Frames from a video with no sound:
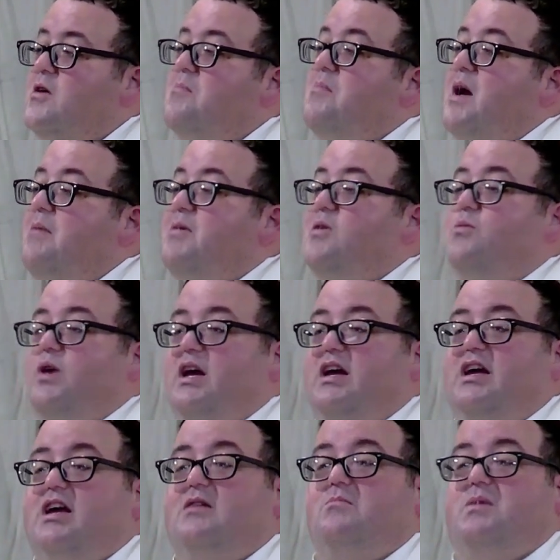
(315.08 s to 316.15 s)
Maybe we
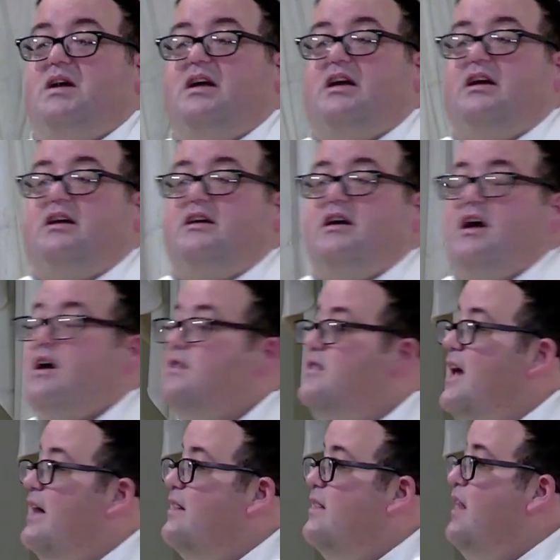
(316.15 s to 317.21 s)
can be
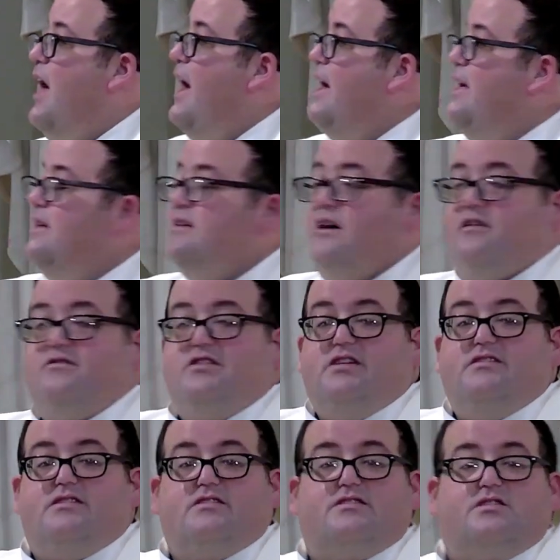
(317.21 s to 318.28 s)
that light of
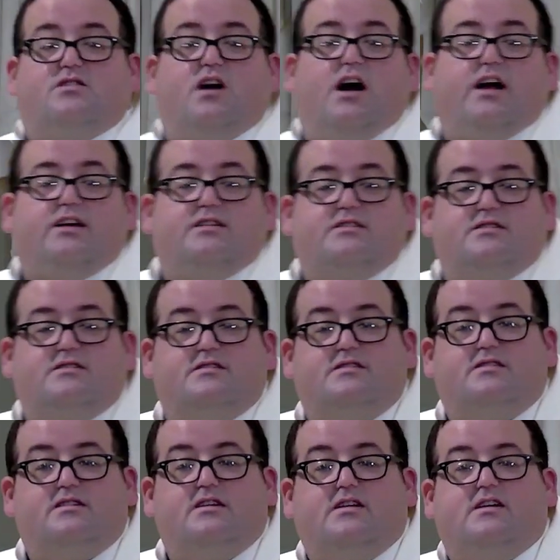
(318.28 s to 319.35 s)
Jesus
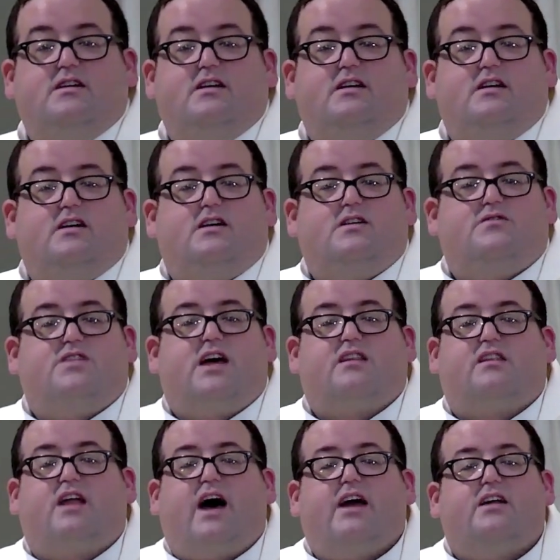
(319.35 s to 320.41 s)
Christ,
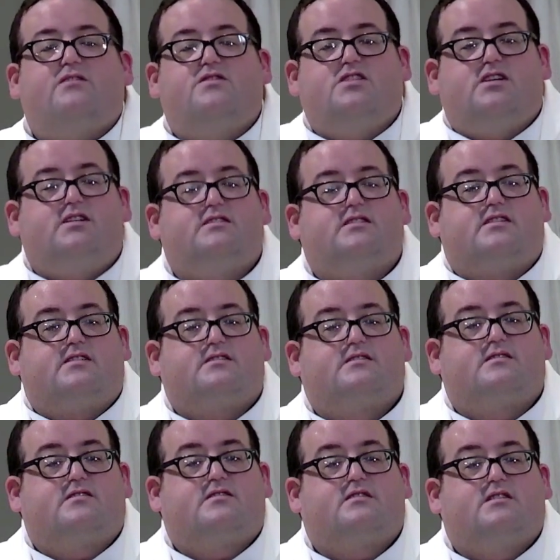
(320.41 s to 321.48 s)
that light of
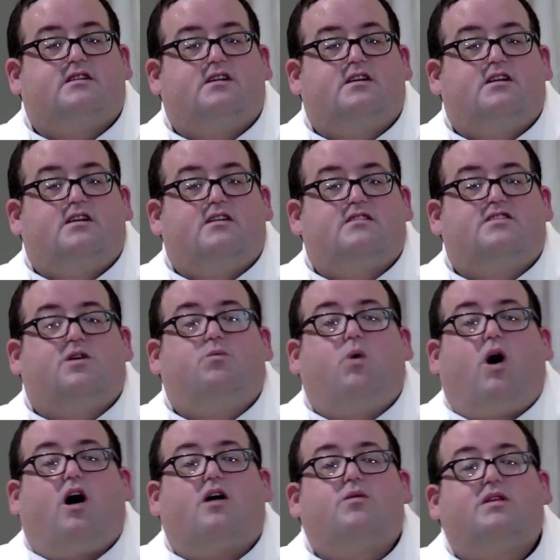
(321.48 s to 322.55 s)
Jesus, to
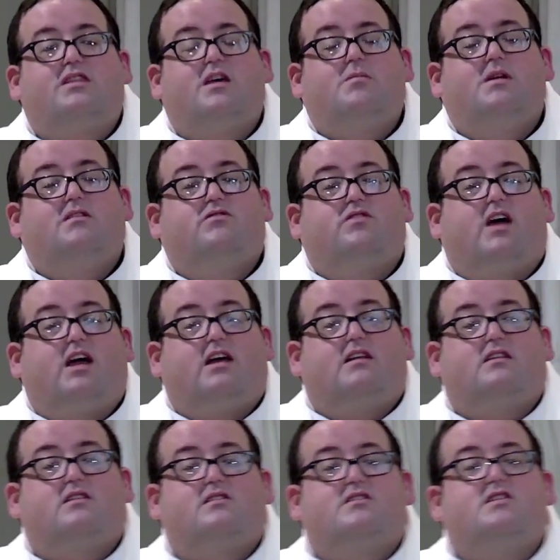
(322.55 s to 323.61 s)
walk with them in
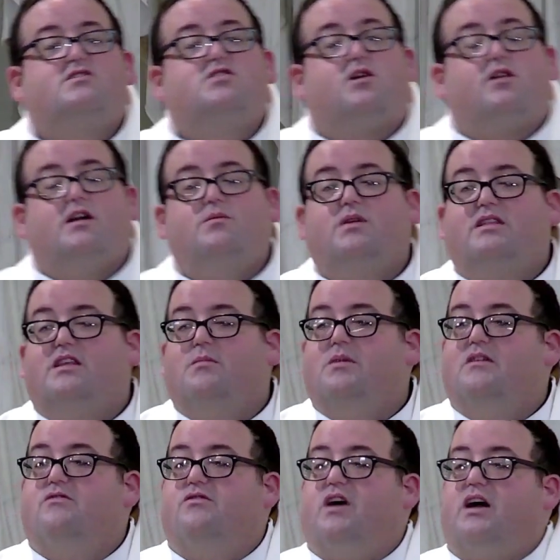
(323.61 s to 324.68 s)
faith, to journey with them
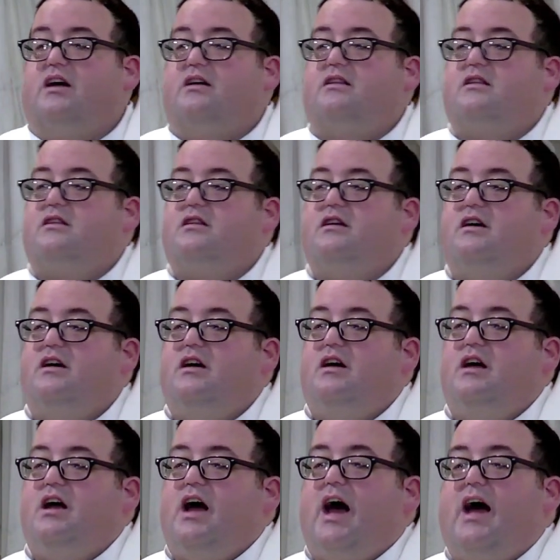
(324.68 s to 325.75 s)
in faith,
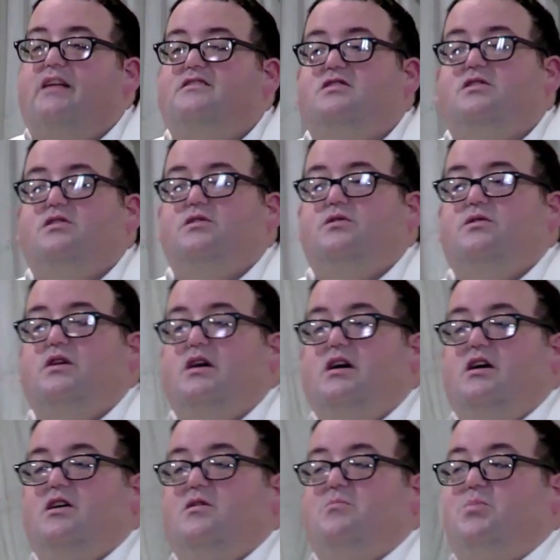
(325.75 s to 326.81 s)
and to
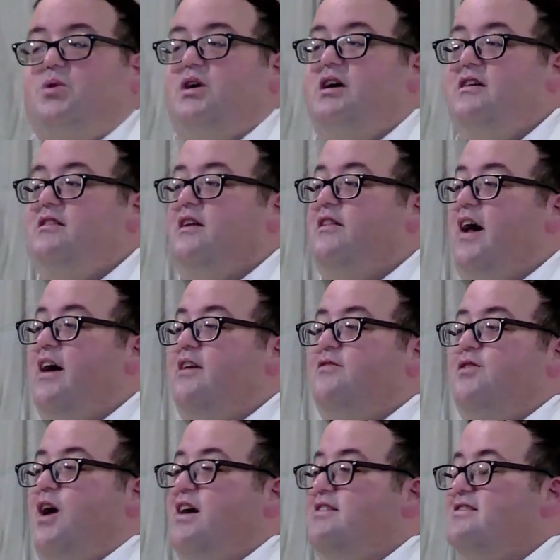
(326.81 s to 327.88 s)
bring the light of
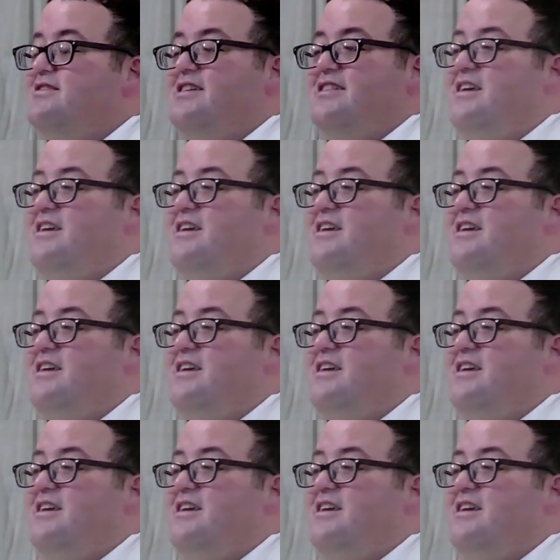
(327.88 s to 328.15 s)
Christ to